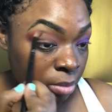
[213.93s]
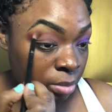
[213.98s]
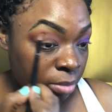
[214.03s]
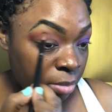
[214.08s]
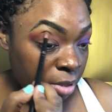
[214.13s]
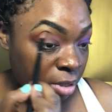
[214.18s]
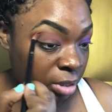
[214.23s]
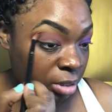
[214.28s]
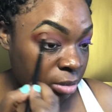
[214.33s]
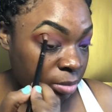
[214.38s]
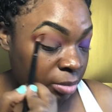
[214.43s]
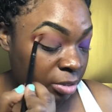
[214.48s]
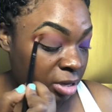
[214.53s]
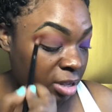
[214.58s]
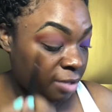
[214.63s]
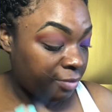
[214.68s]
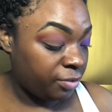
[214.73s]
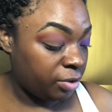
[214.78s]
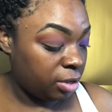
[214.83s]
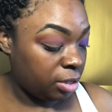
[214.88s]
Because we
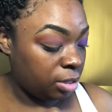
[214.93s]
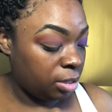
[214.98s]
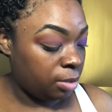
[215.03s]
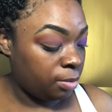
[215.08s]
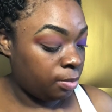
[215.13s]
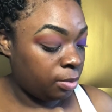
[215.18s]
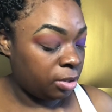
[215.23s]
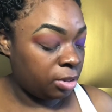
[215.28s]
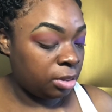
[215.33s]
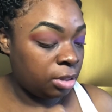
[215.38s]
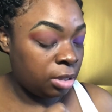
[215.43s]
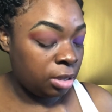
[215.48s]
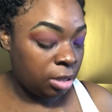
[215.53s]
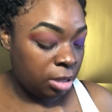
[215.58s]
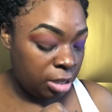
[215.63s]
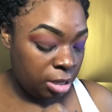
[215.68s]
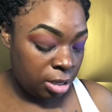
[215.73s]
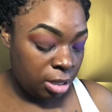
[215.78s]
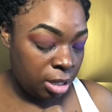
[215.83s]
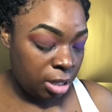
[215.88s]
definitely want the
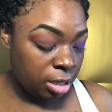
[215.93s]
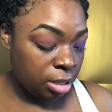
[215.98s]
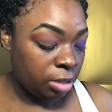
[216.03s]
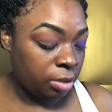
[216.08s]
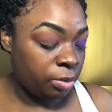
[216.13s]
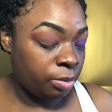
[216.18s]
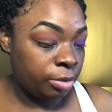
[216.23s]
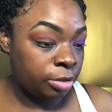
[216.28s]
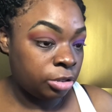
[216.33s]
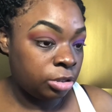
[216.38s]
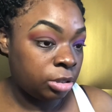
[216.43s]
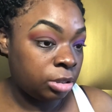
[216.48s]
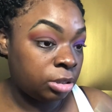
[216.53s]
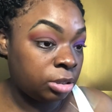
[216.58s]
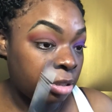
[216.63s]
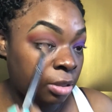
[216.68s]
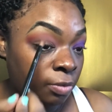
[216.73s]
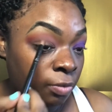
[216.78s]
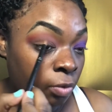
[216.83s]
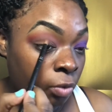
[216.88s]
lid color, which is
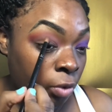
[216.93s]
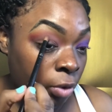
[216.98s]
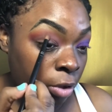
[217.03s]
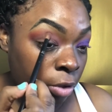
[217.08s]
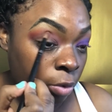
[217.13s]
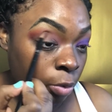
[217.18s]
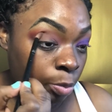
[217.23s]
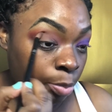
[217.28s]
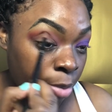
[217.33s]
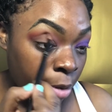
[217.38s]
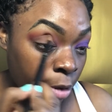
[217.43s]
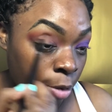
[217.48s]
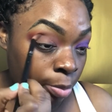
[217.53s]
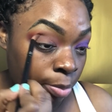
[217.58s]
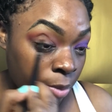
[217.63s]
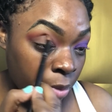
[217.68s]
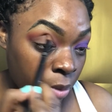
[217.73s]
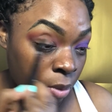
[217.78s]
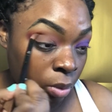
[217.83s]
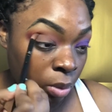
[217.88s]
the royal
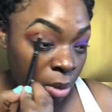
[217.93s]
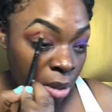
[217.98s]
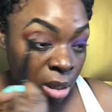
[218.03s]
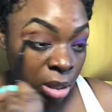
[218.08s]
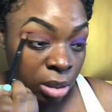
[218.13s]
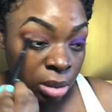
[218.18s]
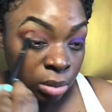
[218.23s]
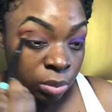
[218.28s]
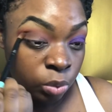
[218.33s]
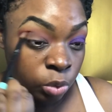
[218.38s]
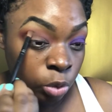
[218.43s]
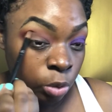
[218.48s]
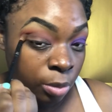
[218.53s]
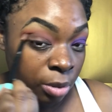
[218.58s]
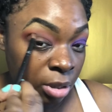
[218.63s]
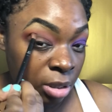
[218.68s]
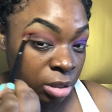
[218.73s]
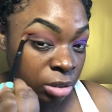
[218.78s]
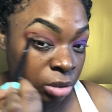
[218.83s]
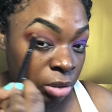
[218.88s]
purple, to be
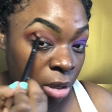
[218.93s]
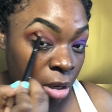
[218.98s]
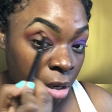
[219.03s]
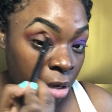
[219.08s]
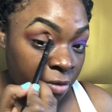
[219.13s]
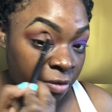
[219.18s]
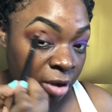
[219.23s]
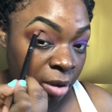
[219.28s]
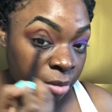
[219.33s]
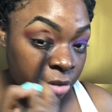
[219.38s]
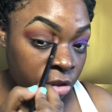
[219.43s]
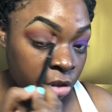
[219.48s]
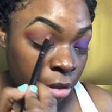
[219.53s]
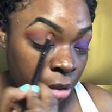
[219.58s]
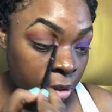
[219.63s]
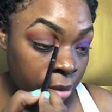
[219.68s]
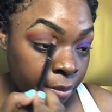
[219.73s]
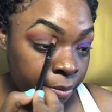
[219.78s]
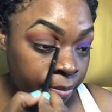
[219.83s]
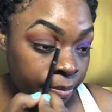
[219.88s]
the star of our
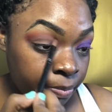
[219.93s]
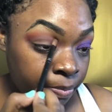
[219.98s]
show.